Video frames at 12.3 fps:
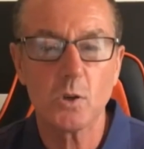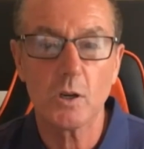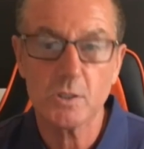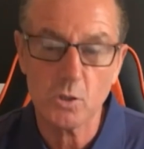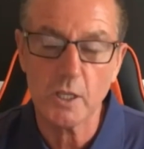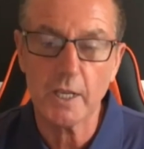so I
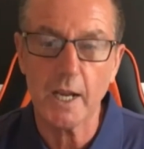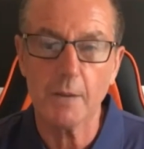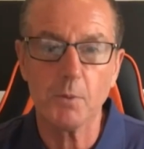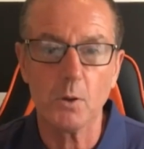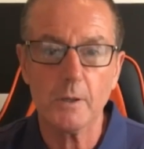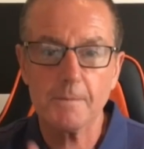took the
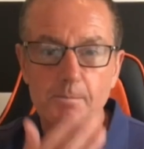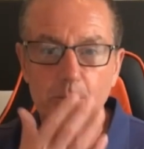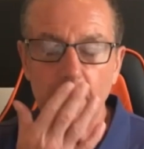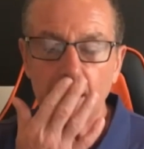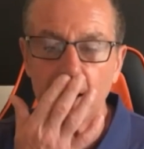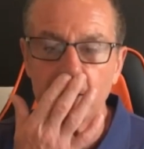gamble,
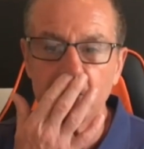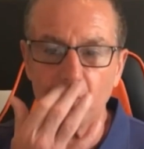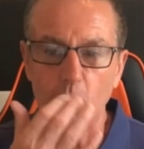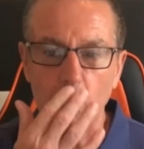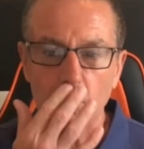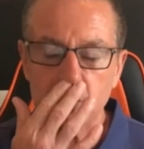and of
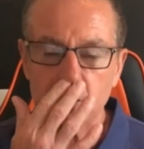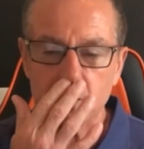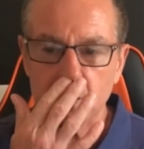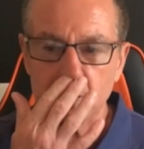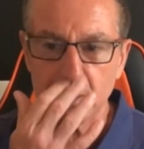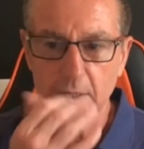
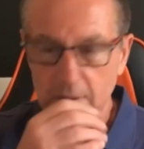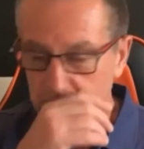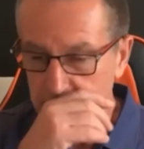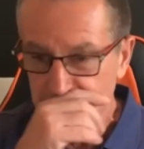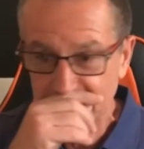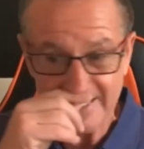course,
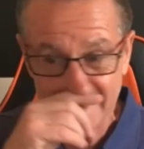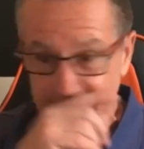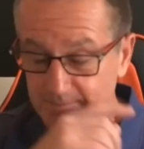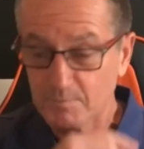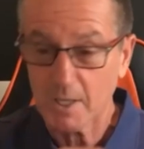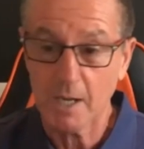
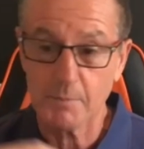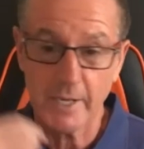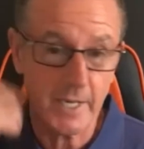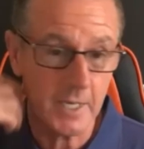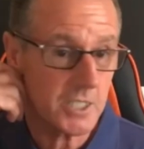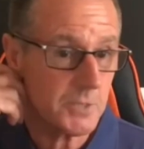I'm an
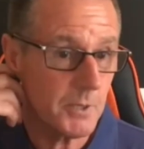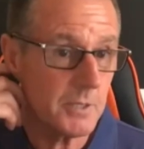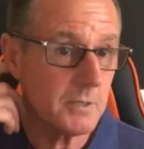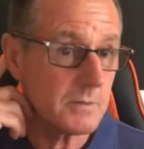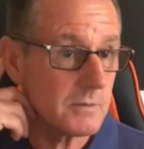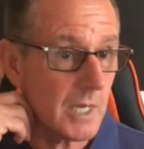
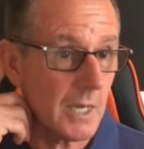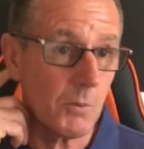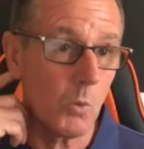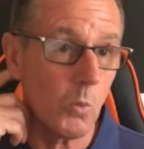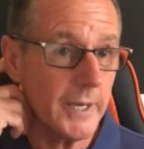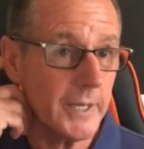Englishman. I'm
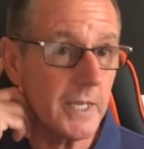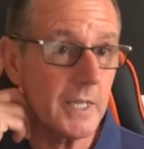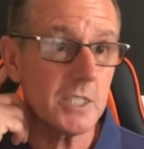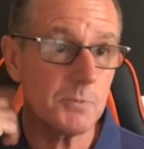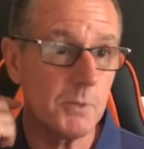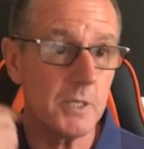a white
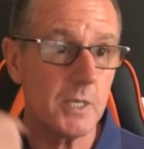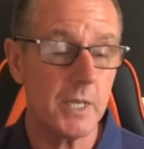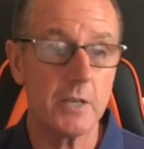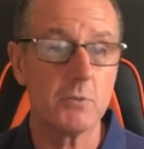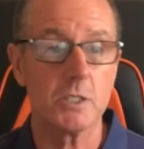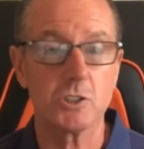Englishman
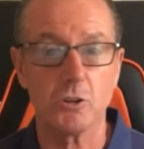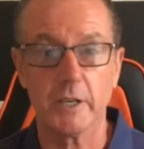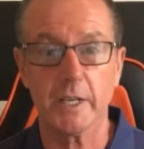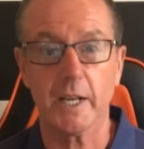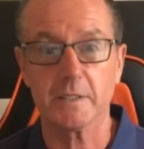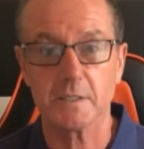here in
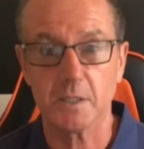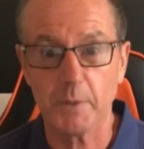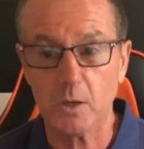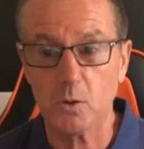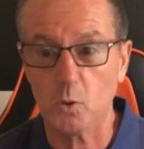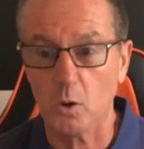Trinidad and
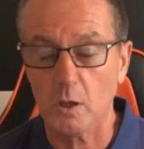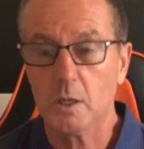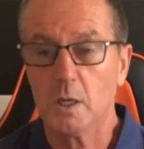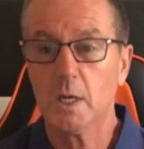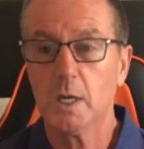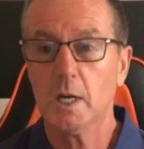Tobago.
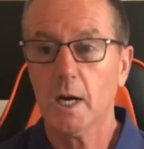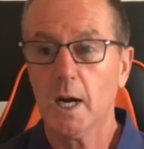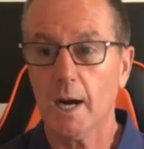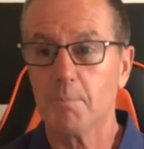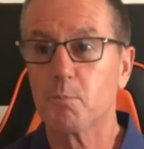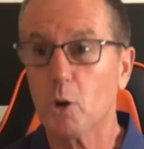
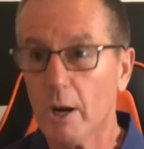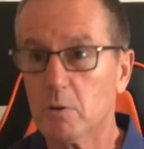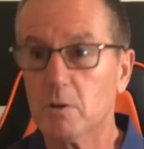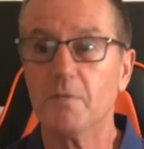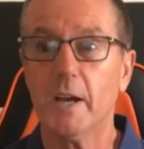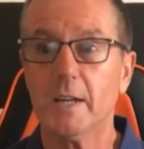I'm
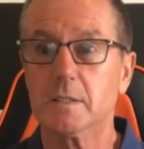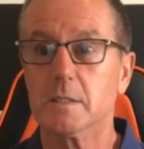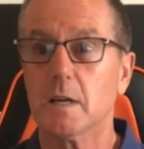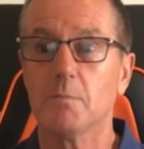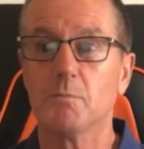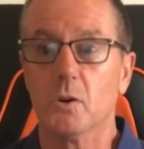proud of that.
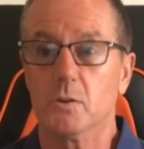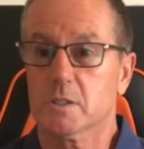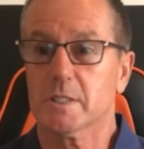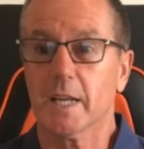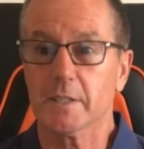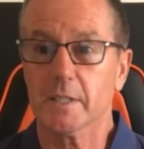I'm not
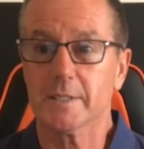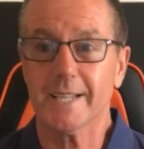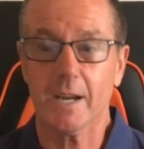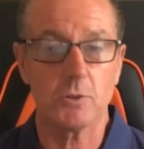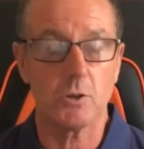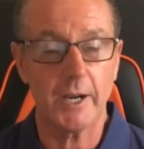standing
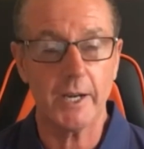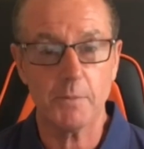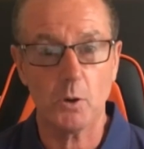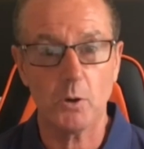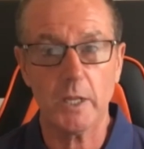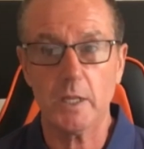for
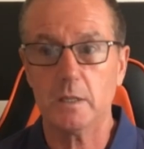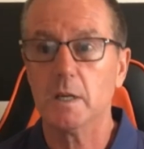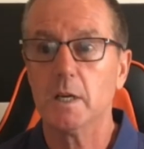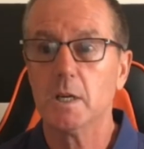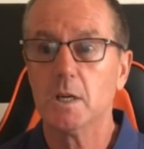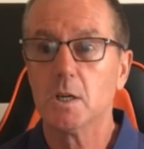anybody.
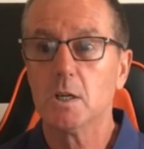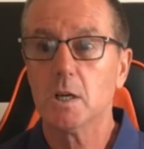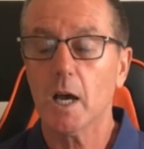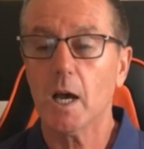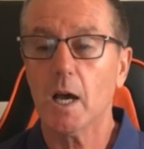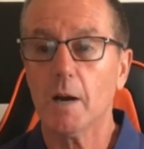
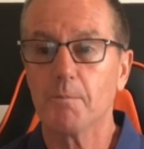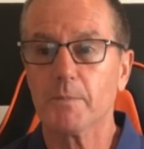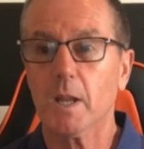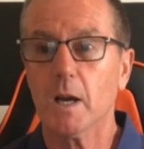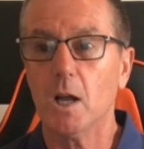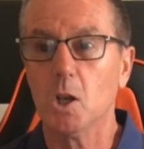A
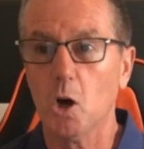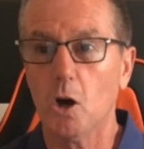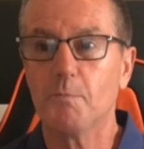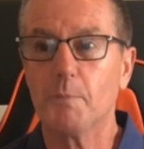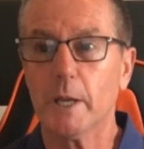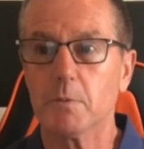
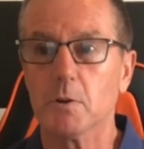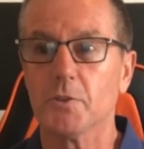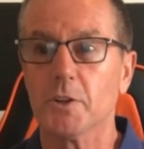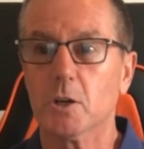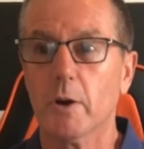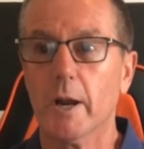lot of people
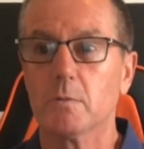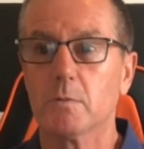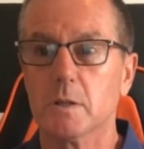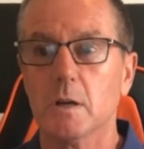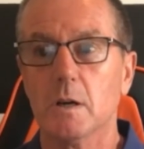on the ground